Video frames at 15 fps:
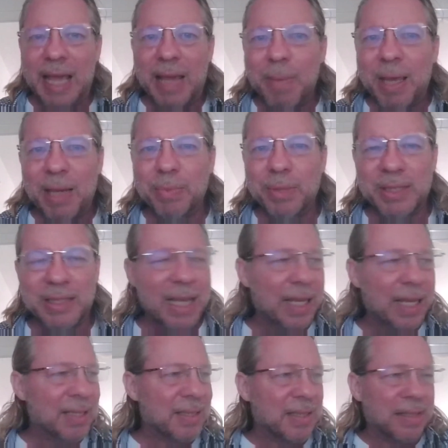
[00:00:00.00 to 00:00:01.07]
they make
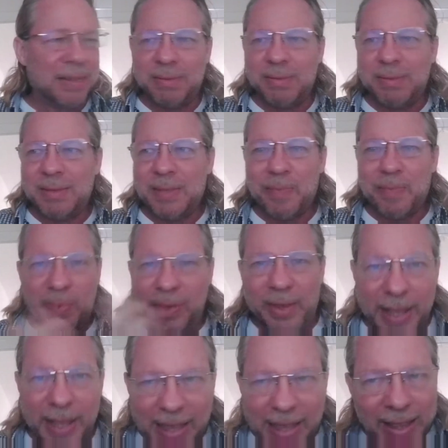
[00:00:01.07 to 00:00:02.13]
mistakes and
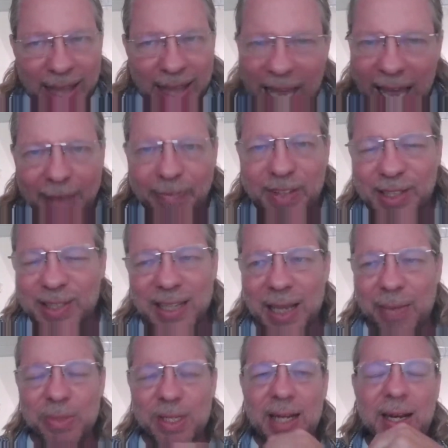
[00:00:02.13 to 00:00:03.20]
they have the
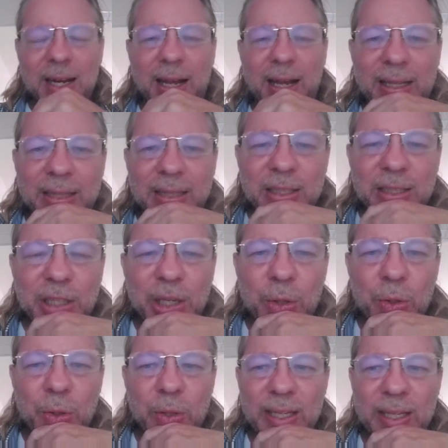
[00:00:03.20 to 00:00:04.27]
same deadline?
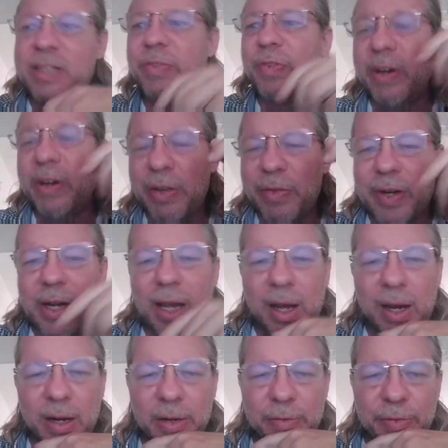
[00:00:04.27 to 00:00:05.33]
So it's very, very
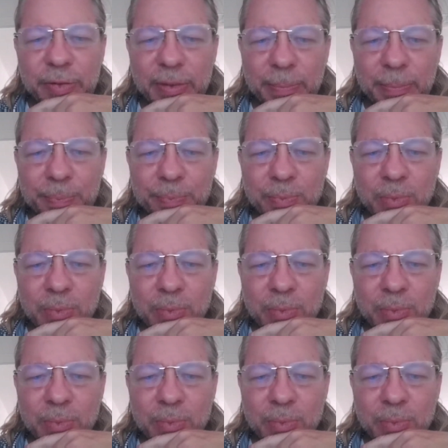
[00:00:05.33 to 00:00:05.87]
hard for them.